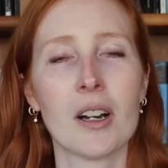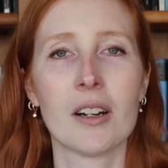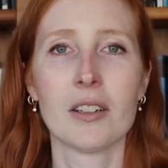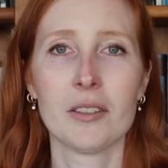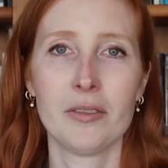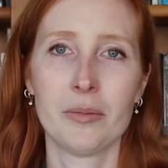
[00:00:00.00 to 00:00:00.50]

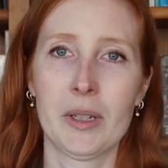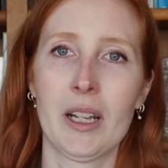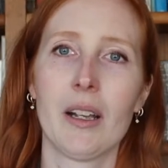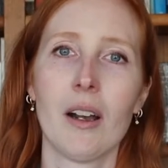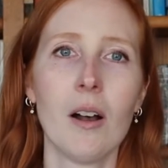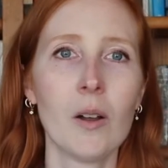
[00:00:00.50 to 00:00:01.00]
of my
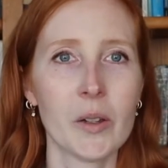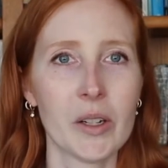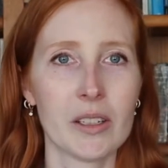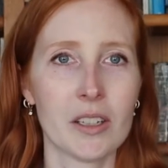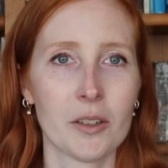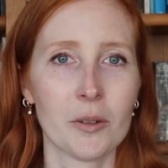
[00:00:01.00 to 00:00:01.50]
holiday
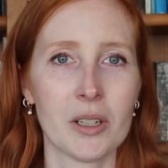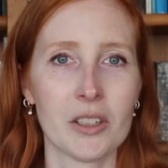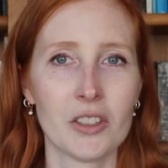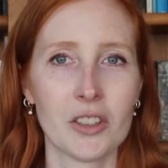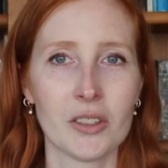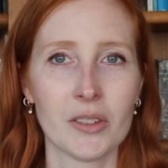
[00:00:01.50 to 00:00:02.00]

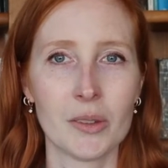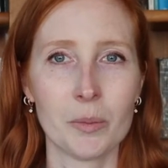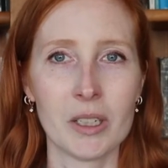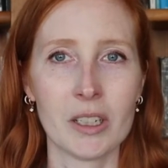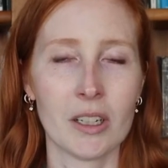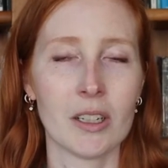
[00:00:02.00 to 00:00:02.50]
decorations,
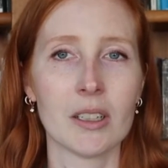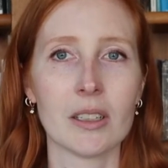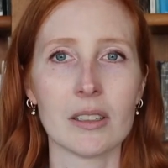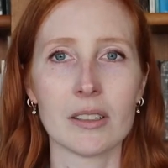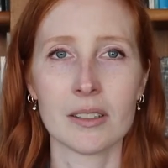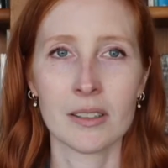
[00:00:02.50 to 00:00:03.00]

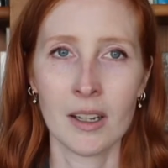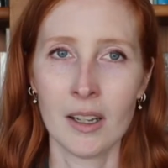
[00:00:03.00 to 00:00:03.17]
because